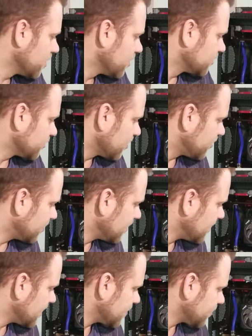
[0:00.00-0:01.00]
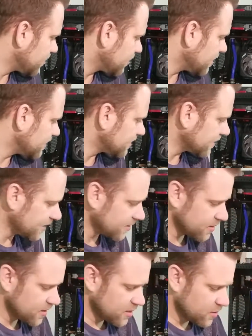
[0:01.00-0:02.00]
So I plan on replacing it
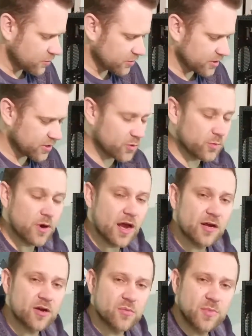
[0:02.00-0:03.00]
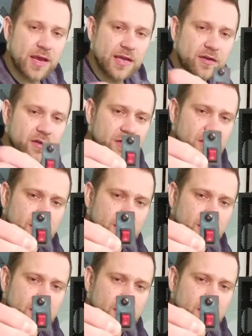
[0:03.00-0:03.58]
with a little rocker panel,